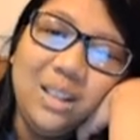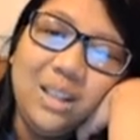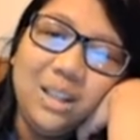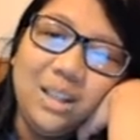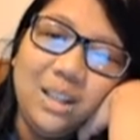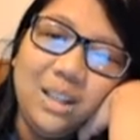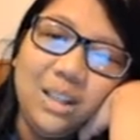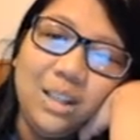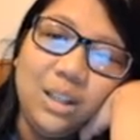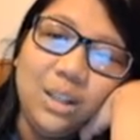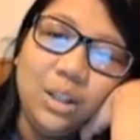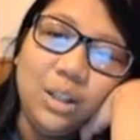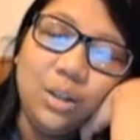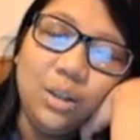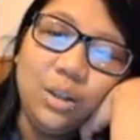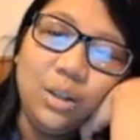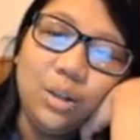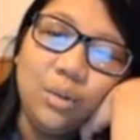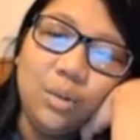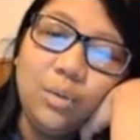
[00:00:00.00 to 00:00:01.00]

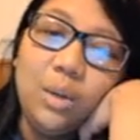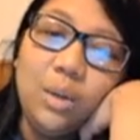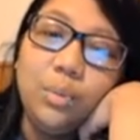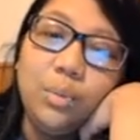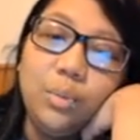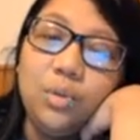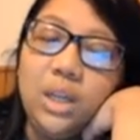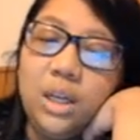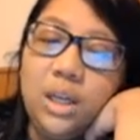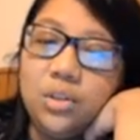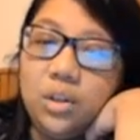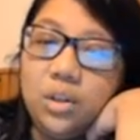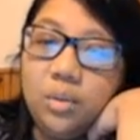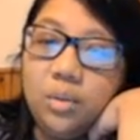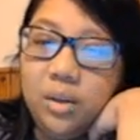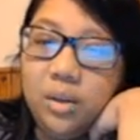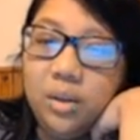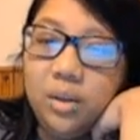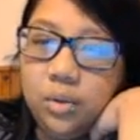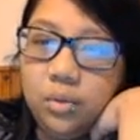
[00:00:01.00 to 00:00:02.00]
and Rainbow Dash on my
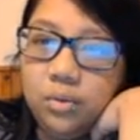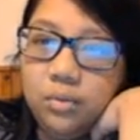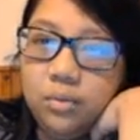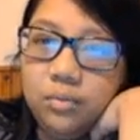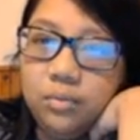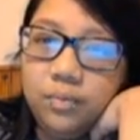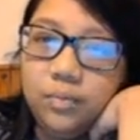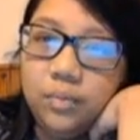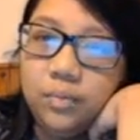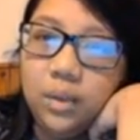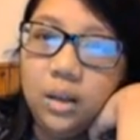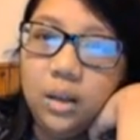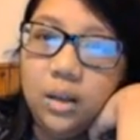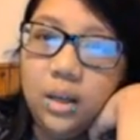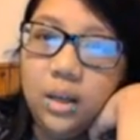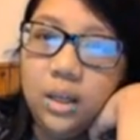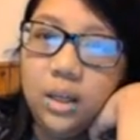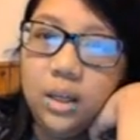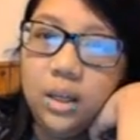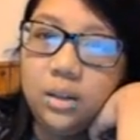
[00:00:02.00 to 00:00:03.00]
phone.
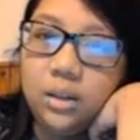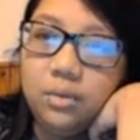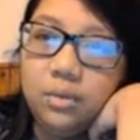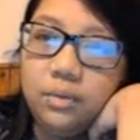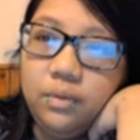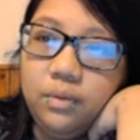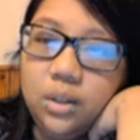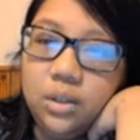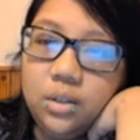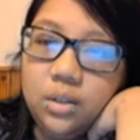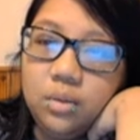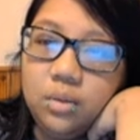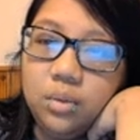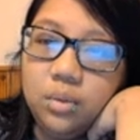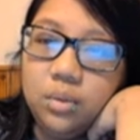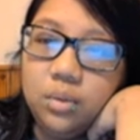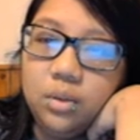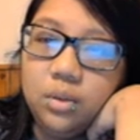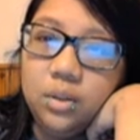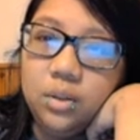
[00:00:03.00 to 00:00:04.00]
I did the
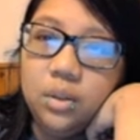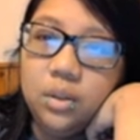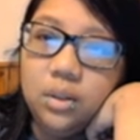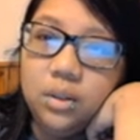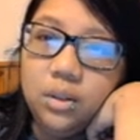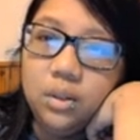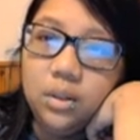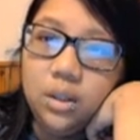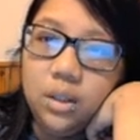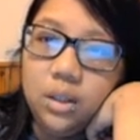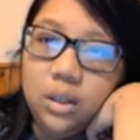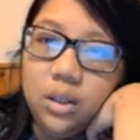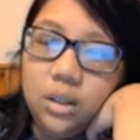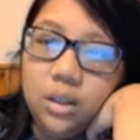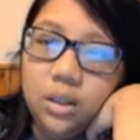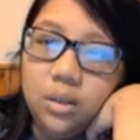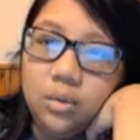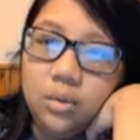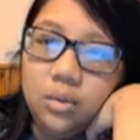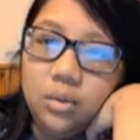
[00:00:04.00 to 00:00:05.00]
reversible
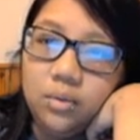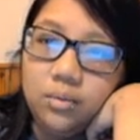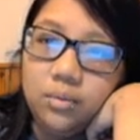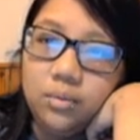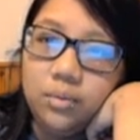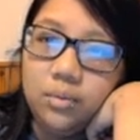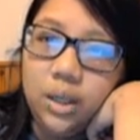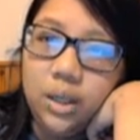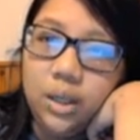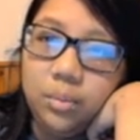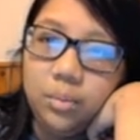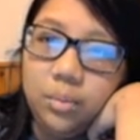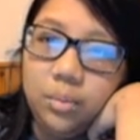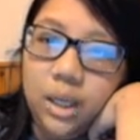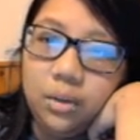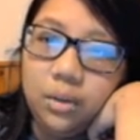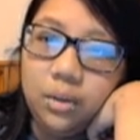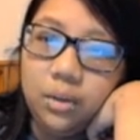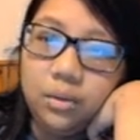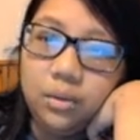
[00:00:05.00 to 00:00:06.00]
red and black
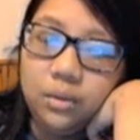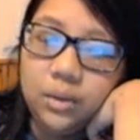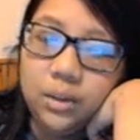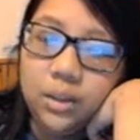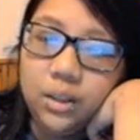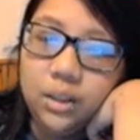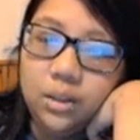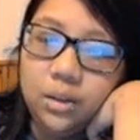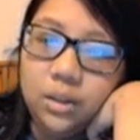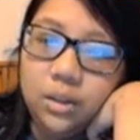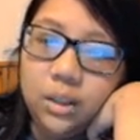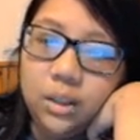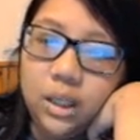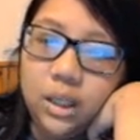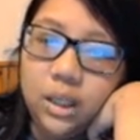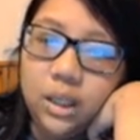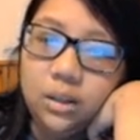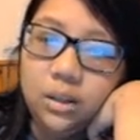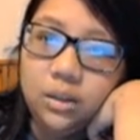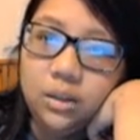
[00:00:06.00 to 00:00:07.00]
deal
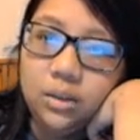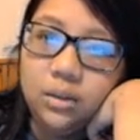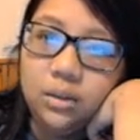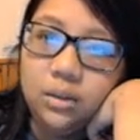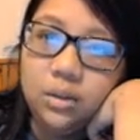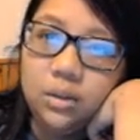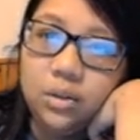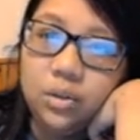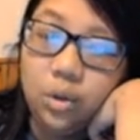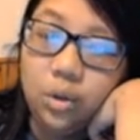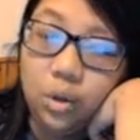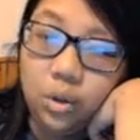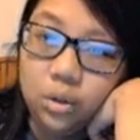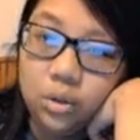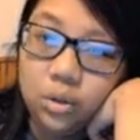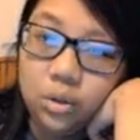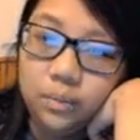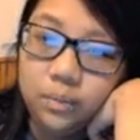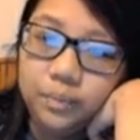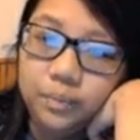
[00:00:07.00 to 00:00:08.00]
and shirt
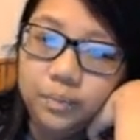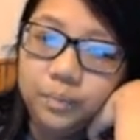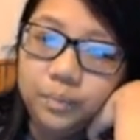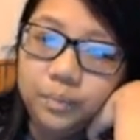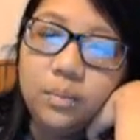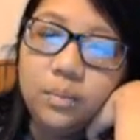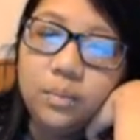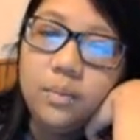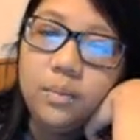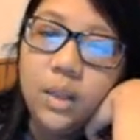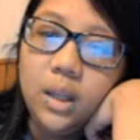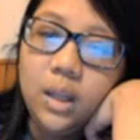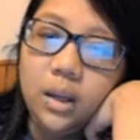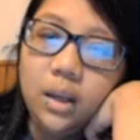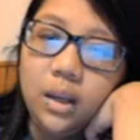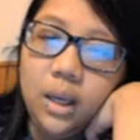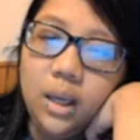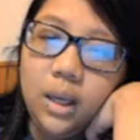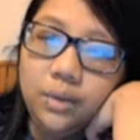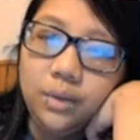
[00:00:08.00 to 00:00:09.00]

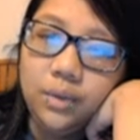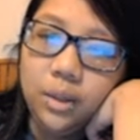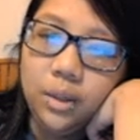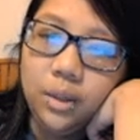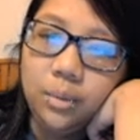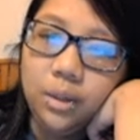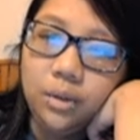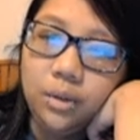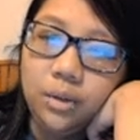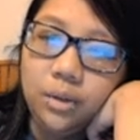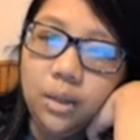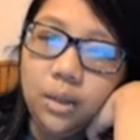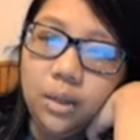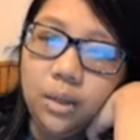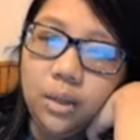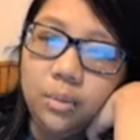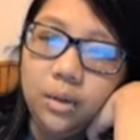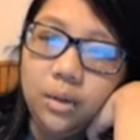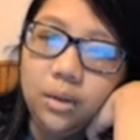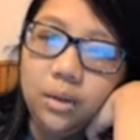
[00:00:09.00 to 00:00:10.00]
and the Filipino
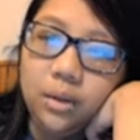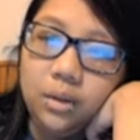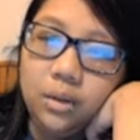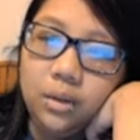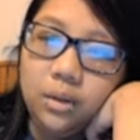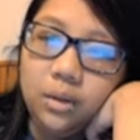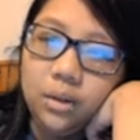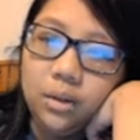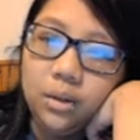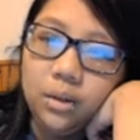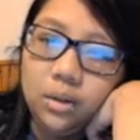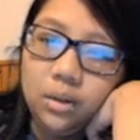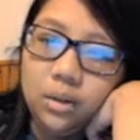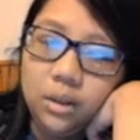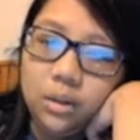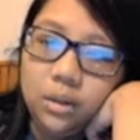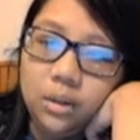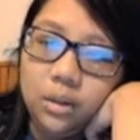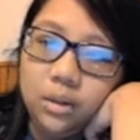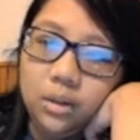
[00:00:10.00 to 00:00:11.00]
handmade
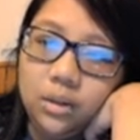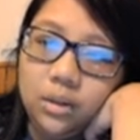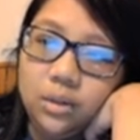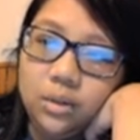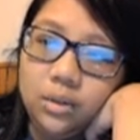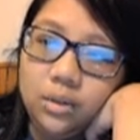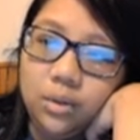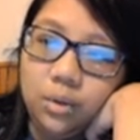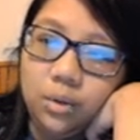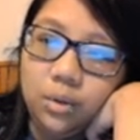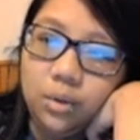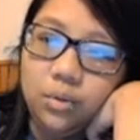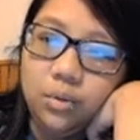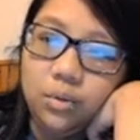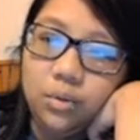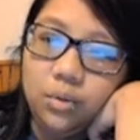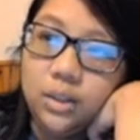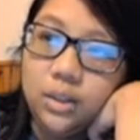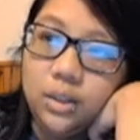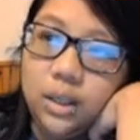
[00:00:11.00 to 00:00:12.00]
tote
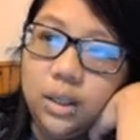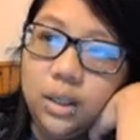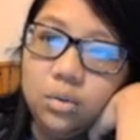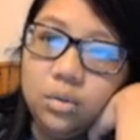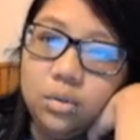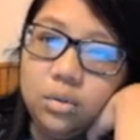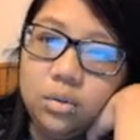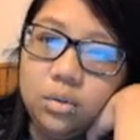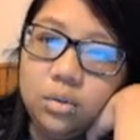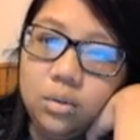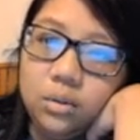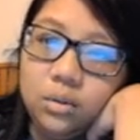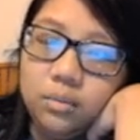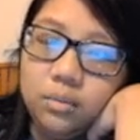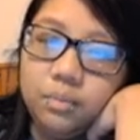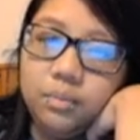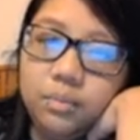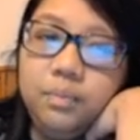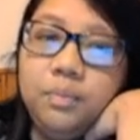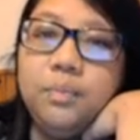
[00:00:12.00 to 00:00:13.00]
just now.
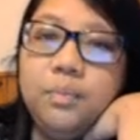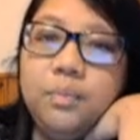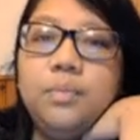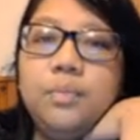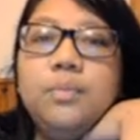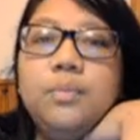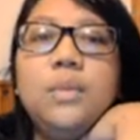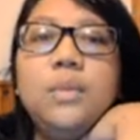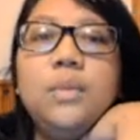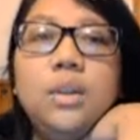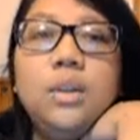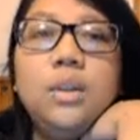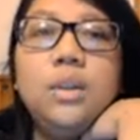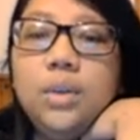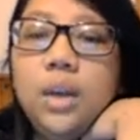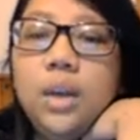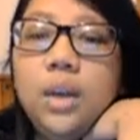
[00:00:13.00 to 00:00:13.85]
So yeah,